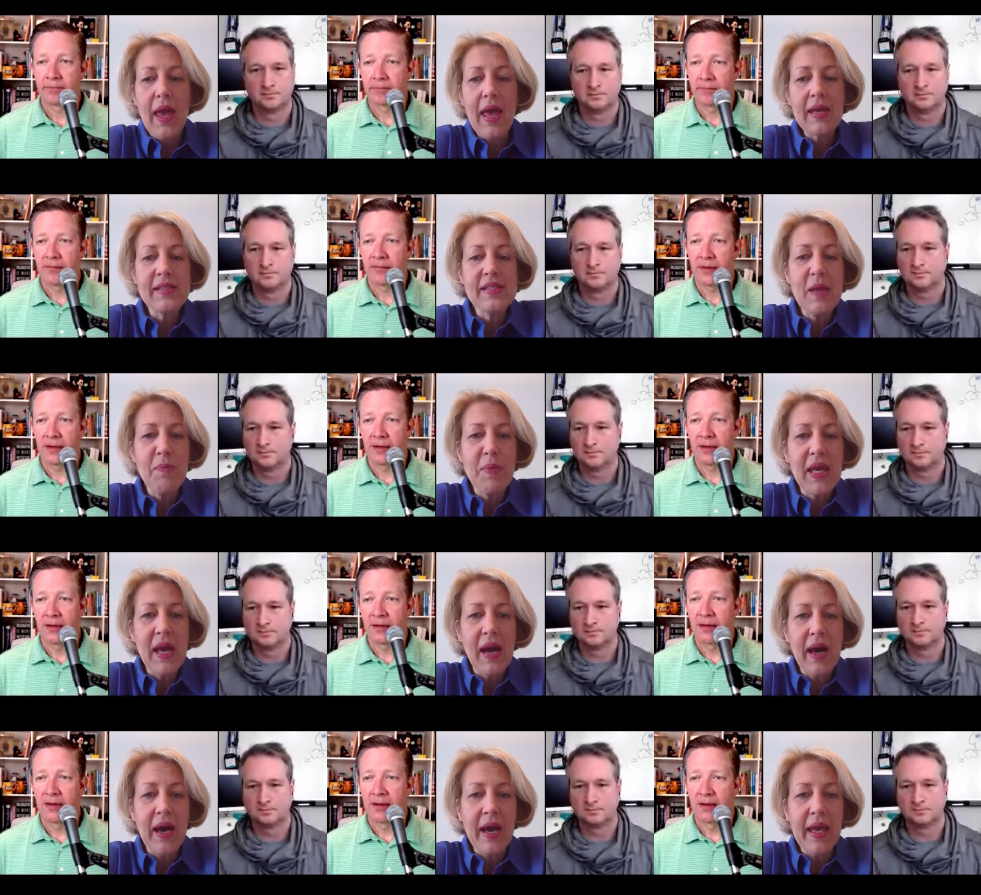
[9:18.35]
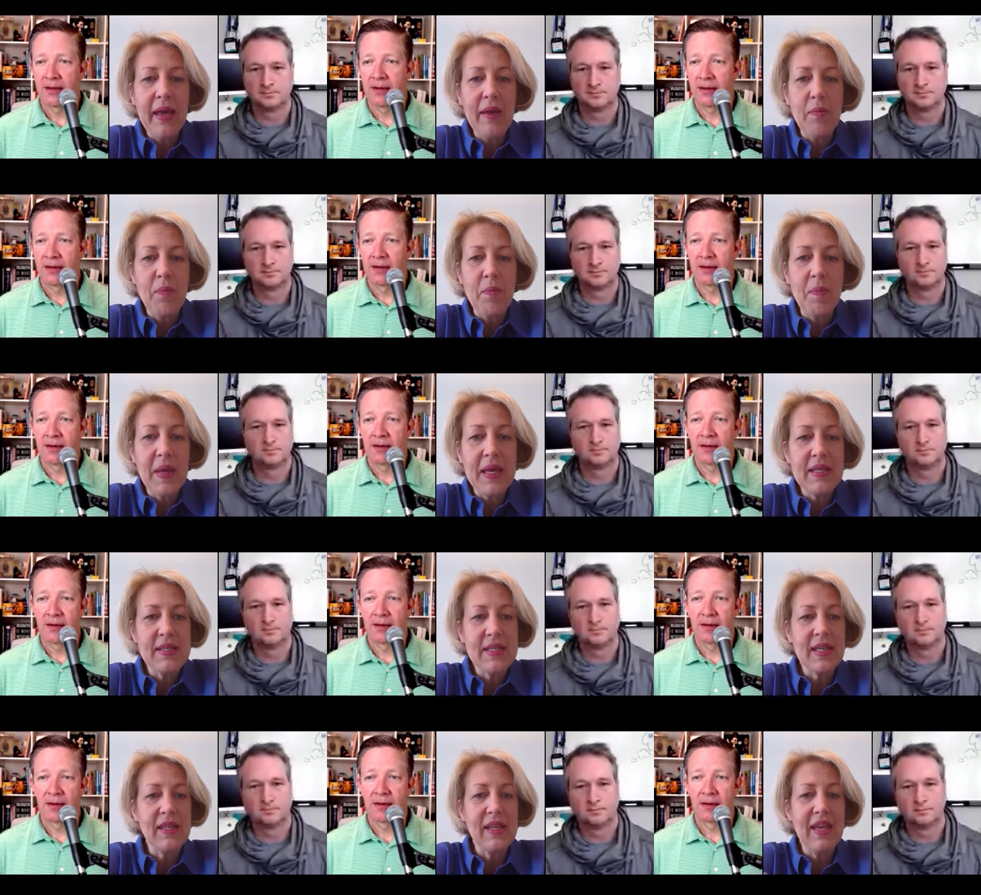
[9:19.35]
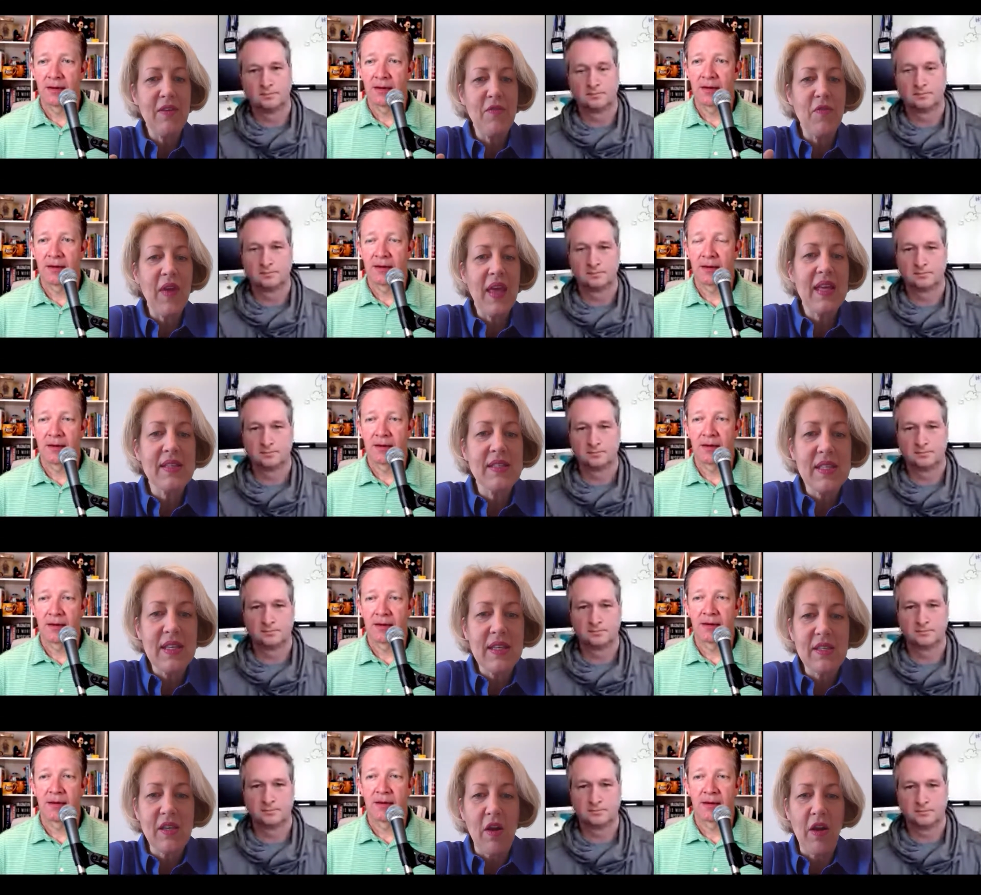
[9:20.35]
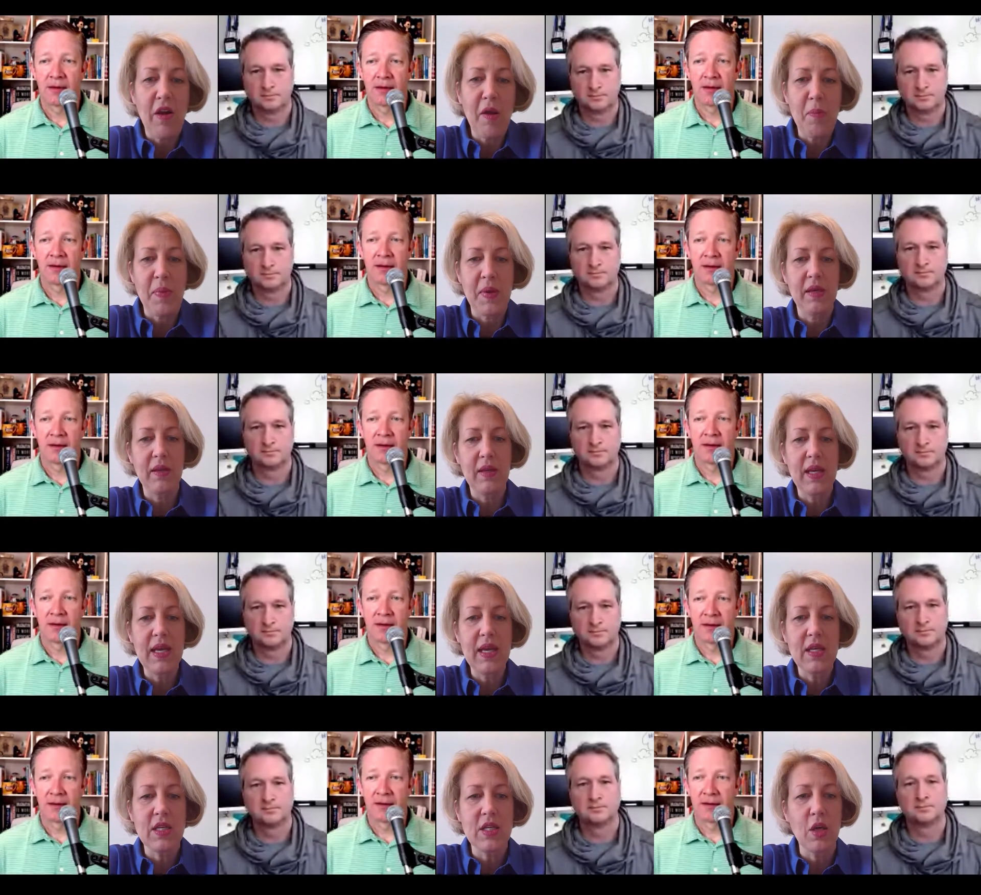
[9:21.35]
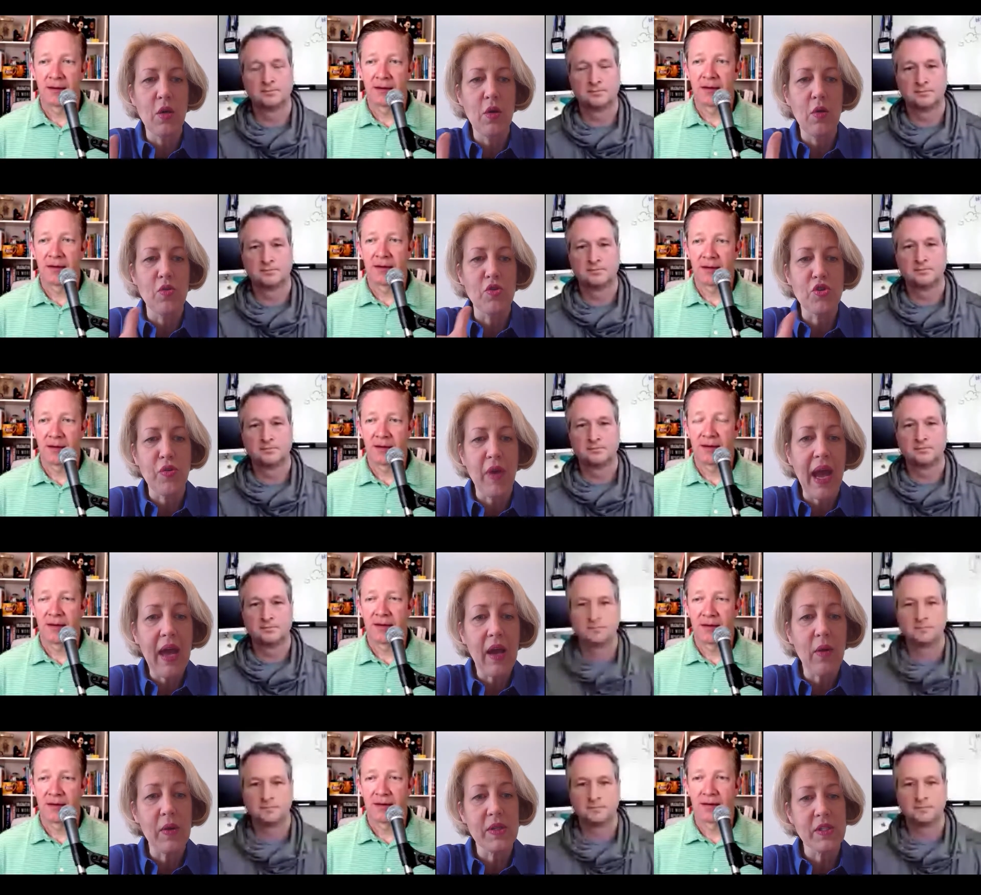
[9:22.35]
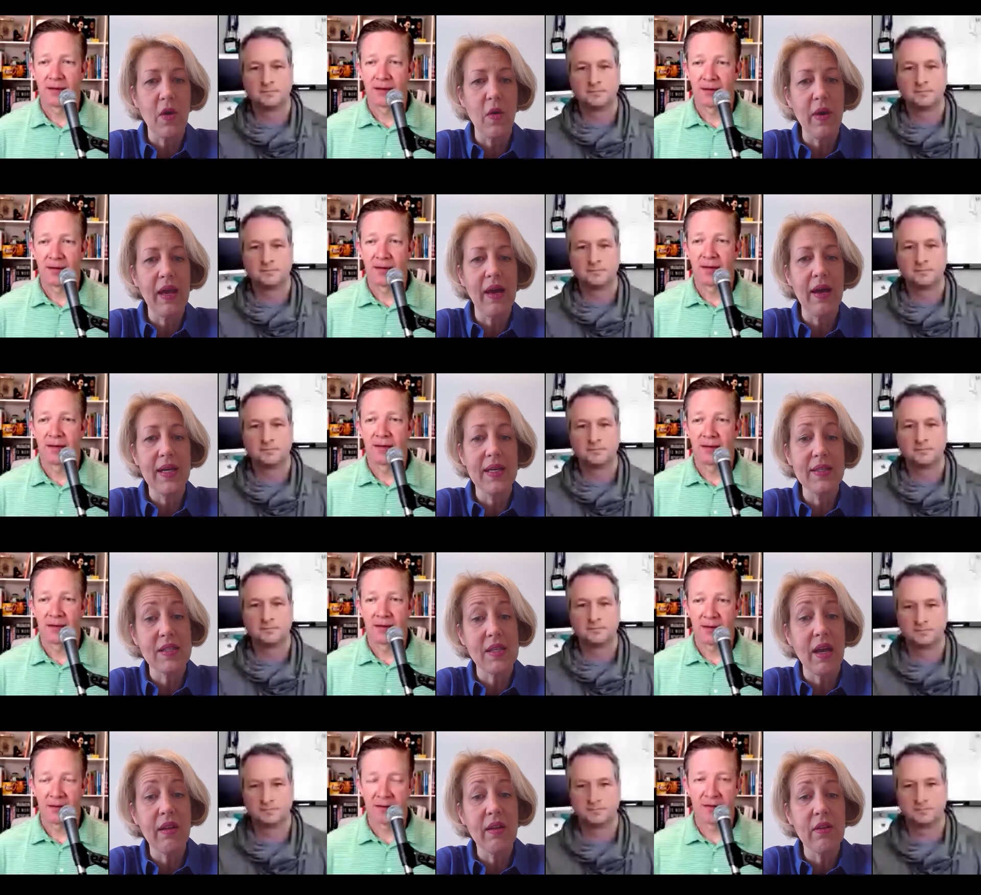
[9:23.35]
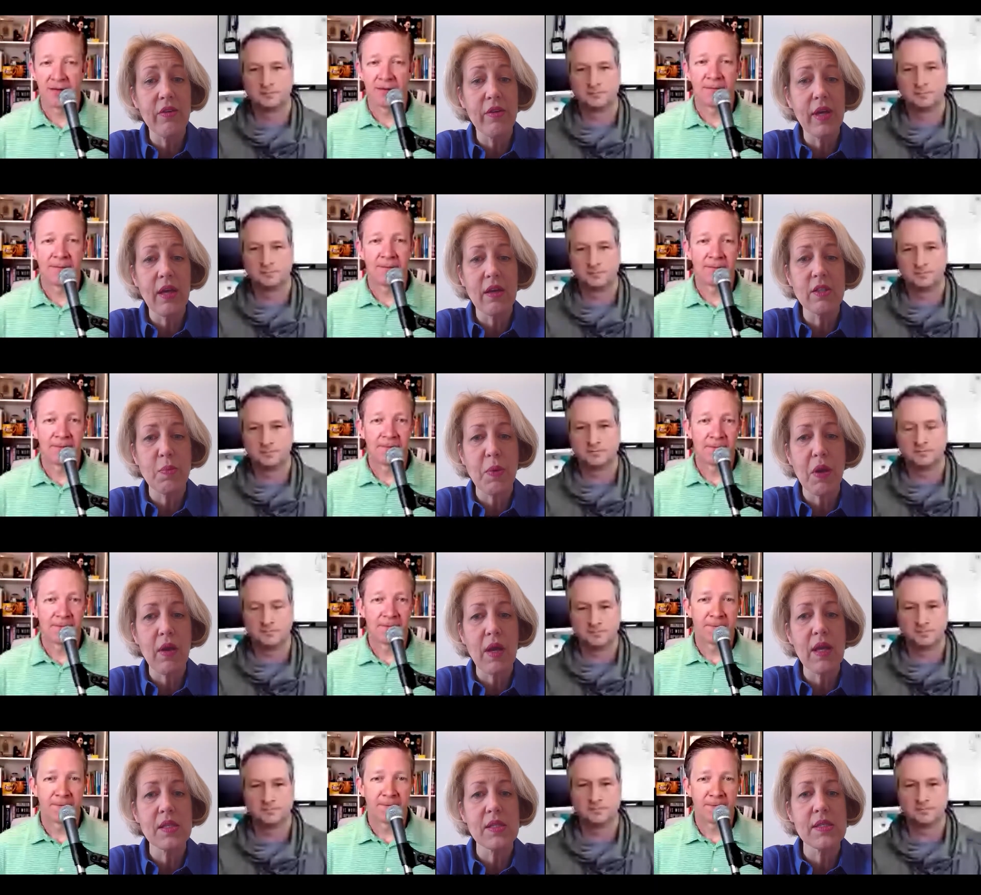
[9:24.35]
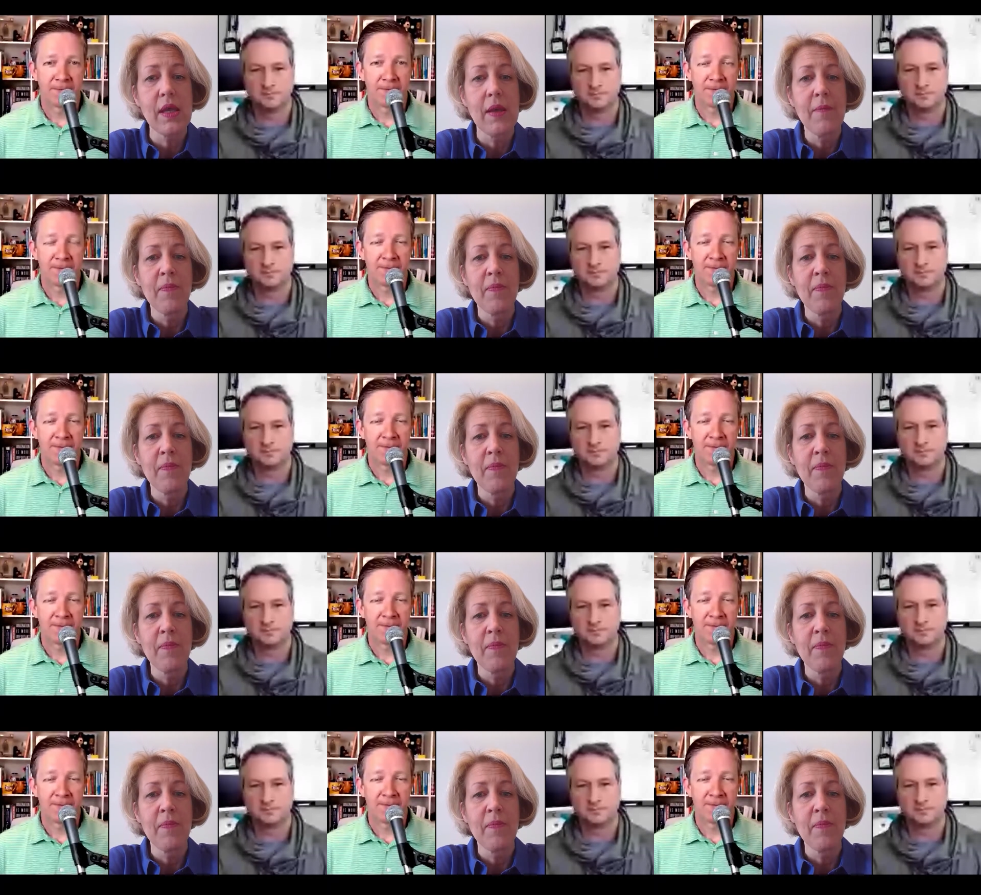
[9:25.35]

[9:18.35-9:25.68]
Speaker 1: XAPI basically advances our ability to track what's going on inside a learning experience.